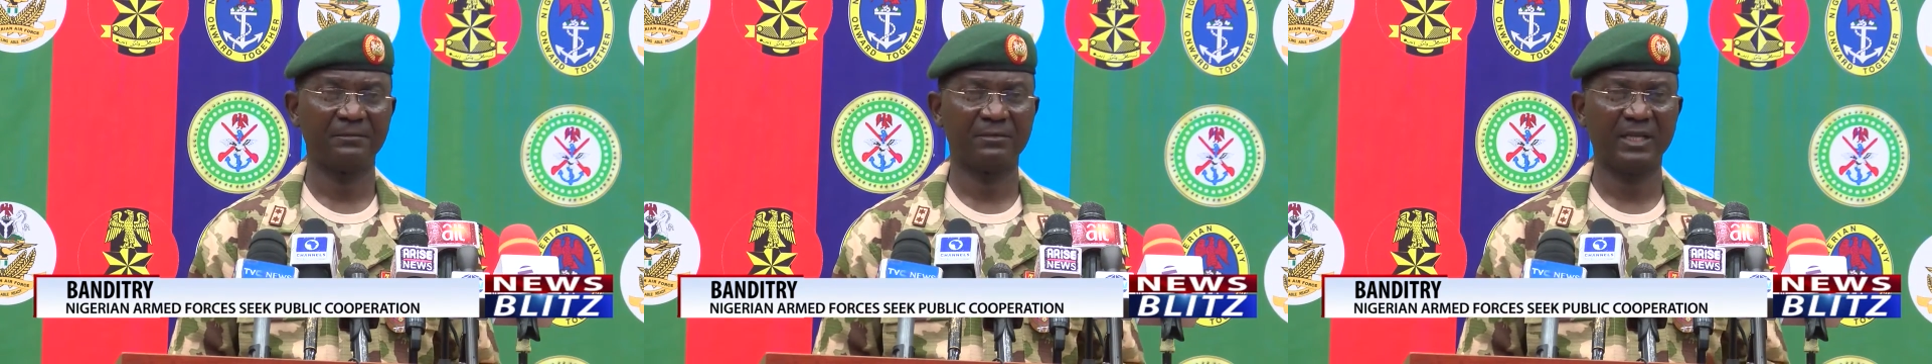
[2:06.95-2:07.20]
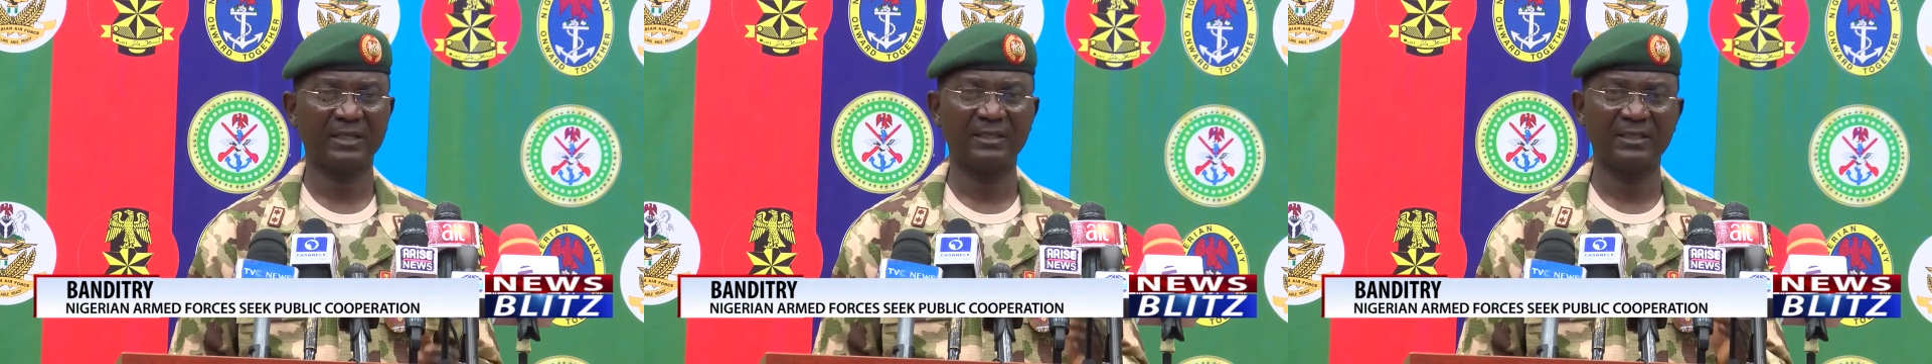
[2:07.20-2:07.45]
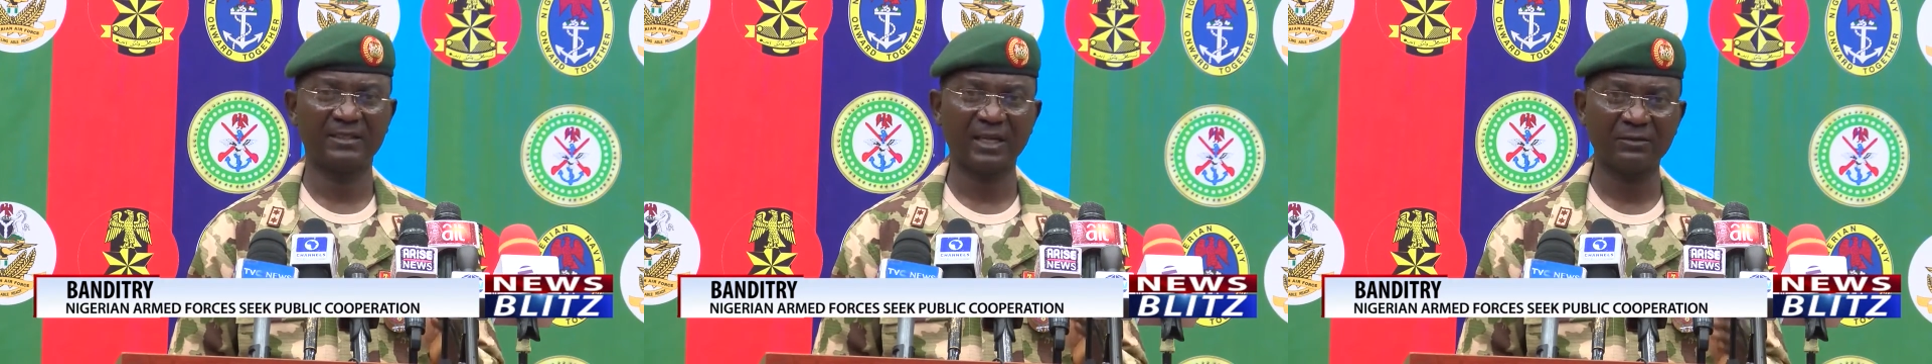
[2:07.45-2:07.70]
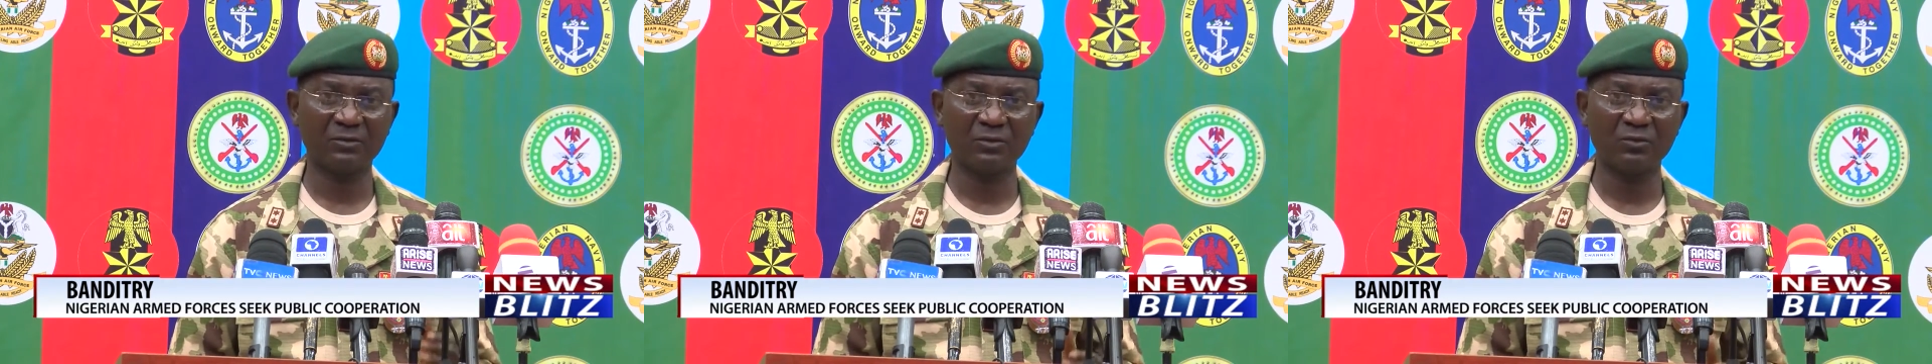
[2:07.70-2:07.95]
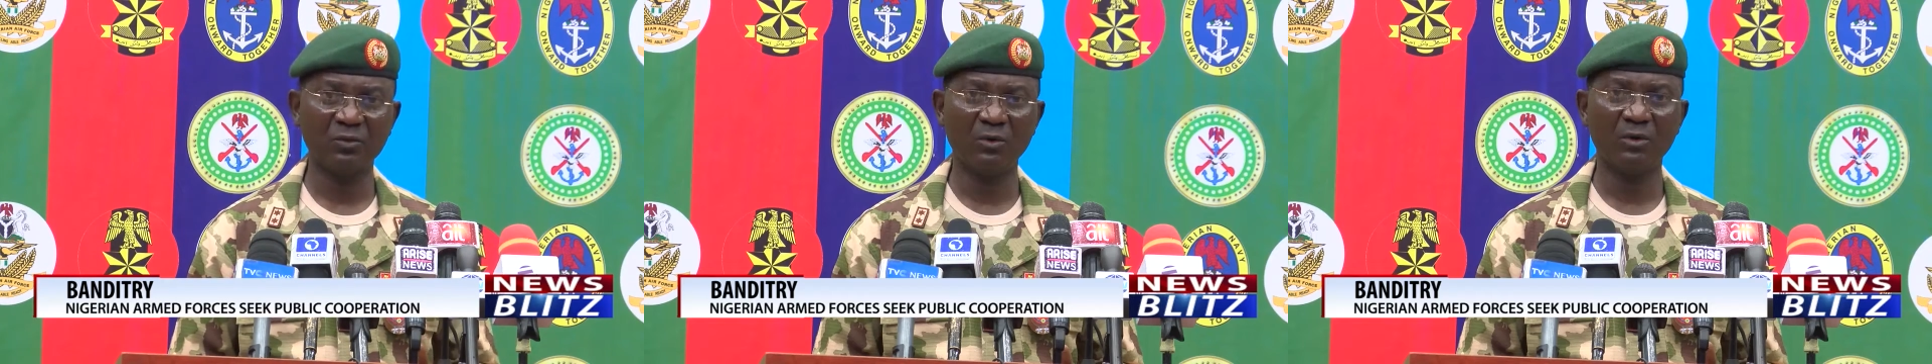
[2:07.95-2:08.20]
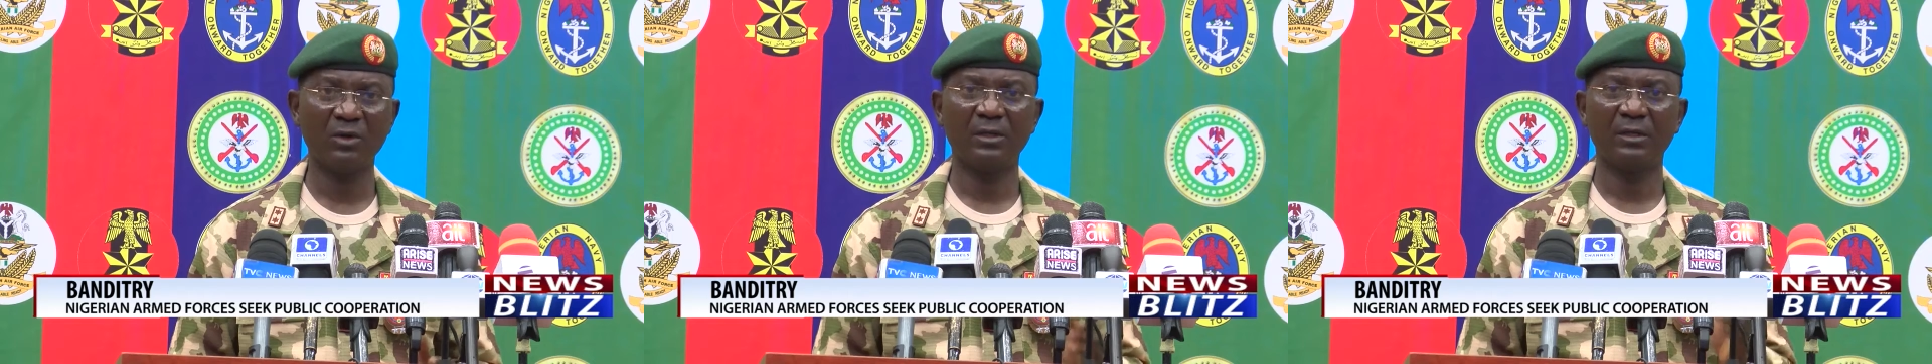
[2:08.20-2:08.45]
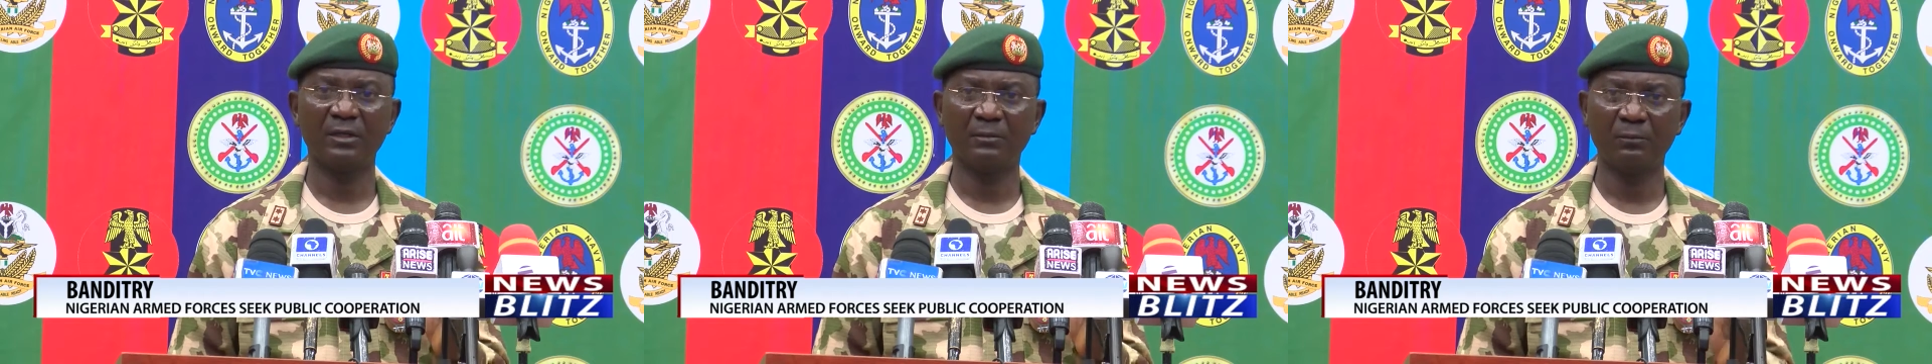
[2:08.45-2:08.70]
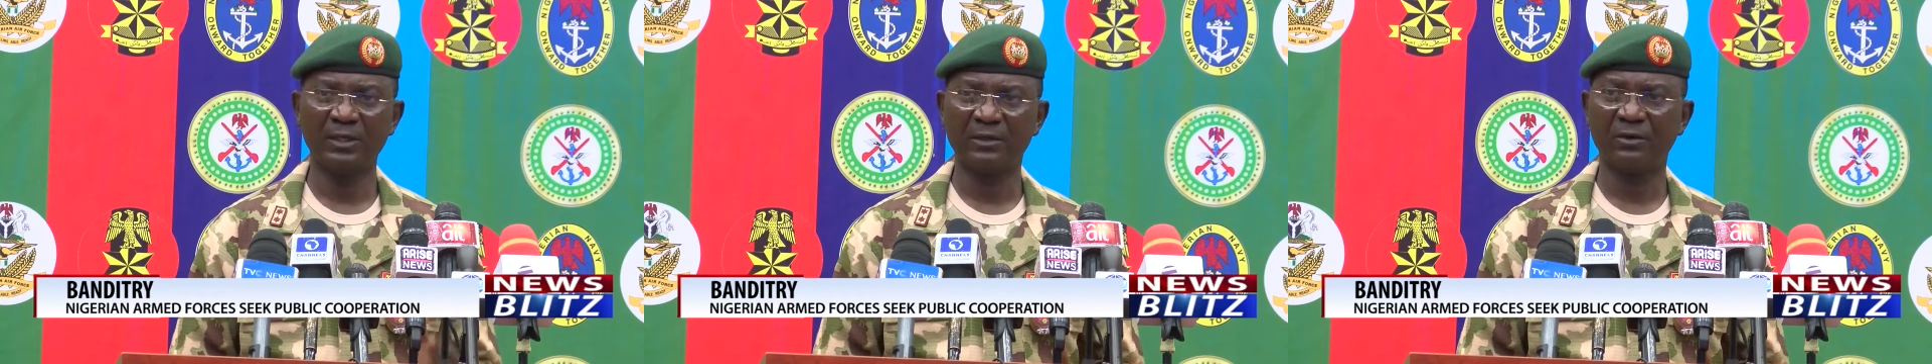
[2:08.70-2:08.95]
that the status quo
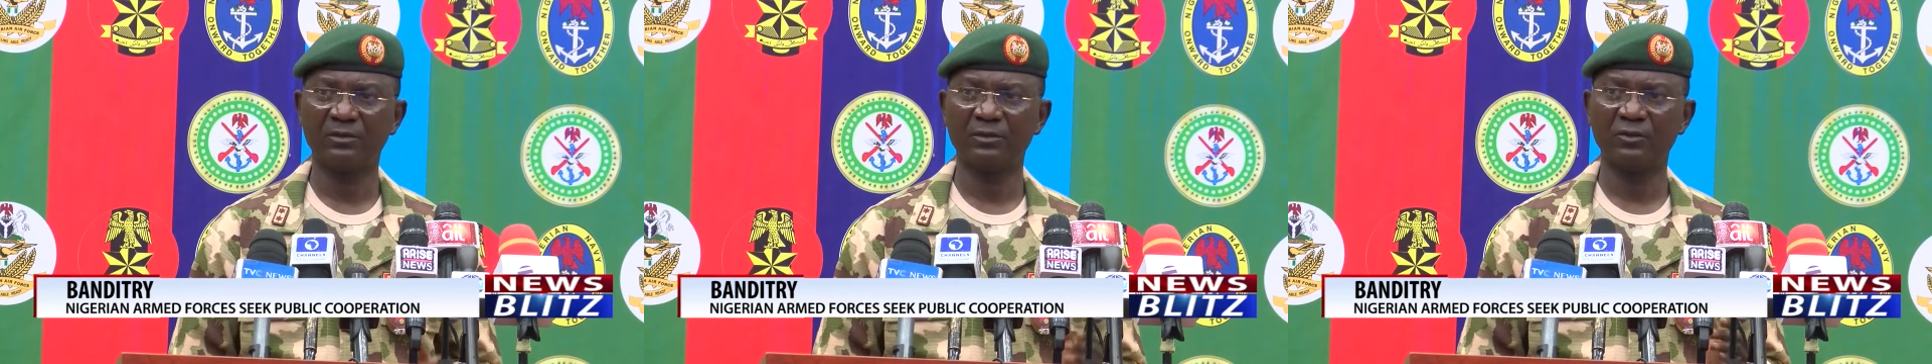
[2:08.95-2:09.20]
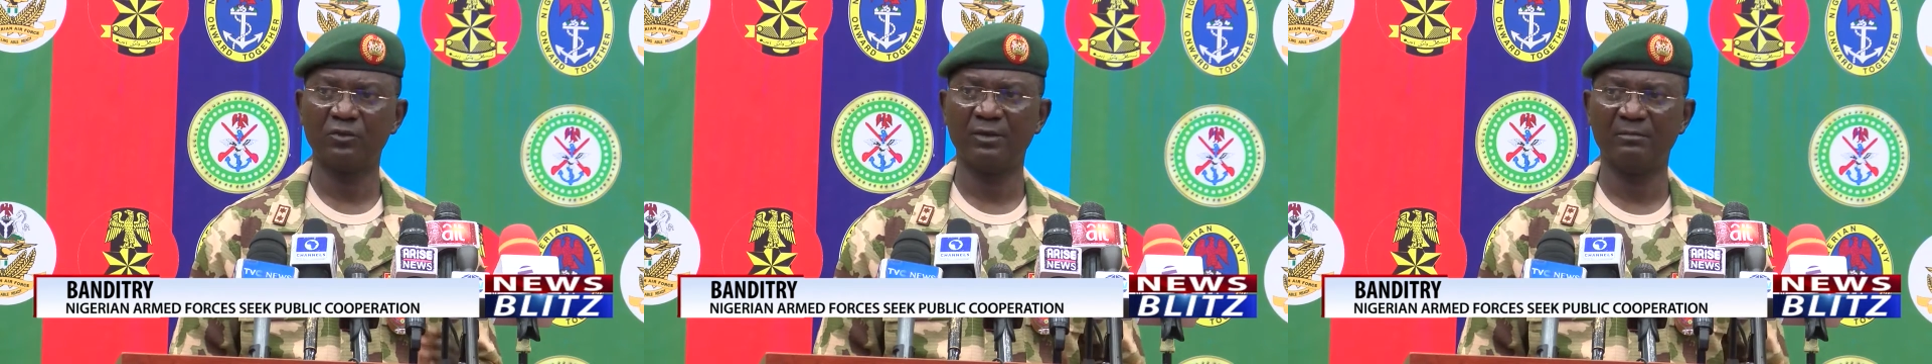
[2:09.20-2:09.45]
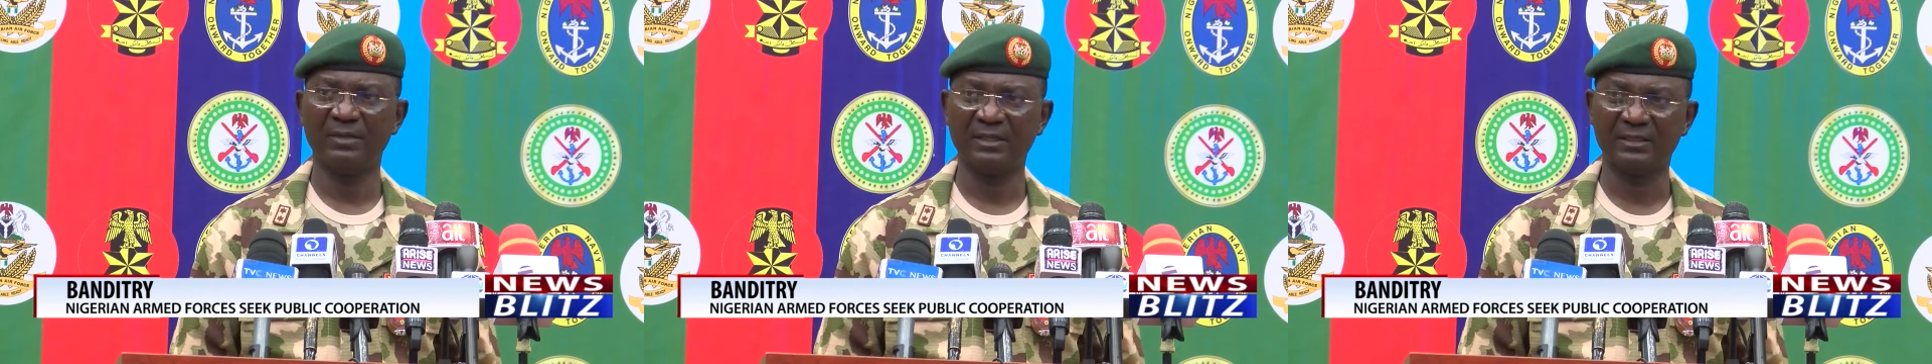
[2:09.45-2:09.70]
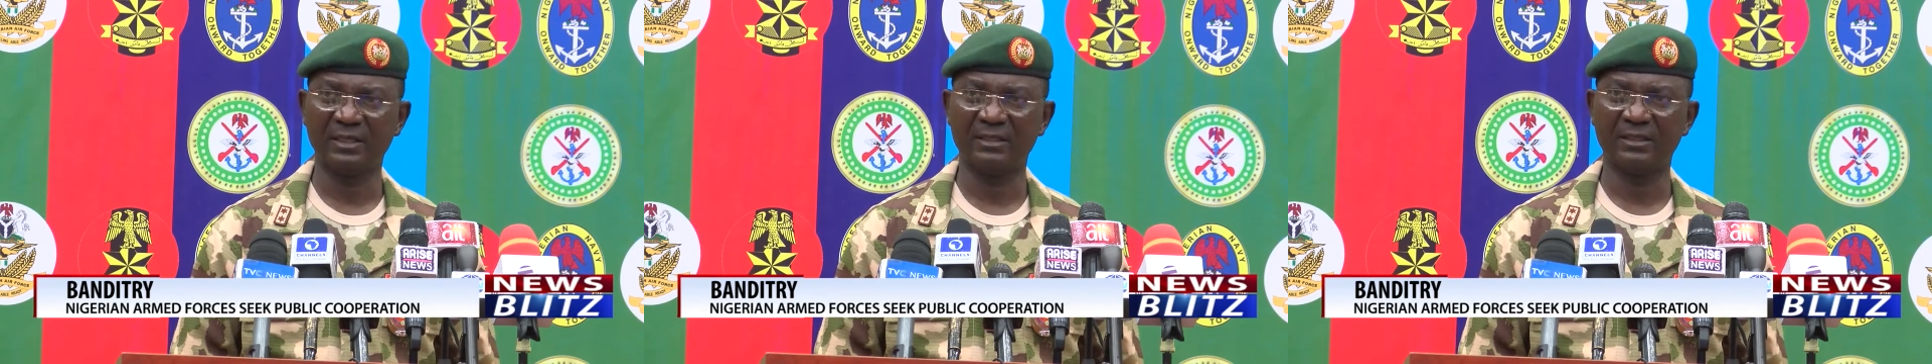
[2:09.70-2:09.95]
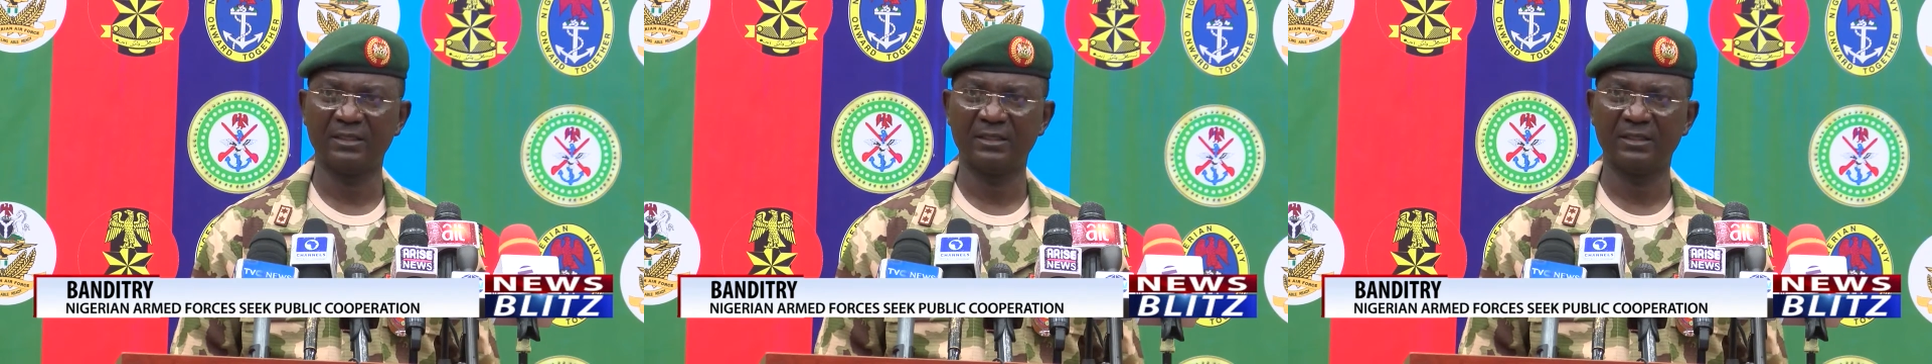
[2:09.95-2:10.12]
will continue to be maintained.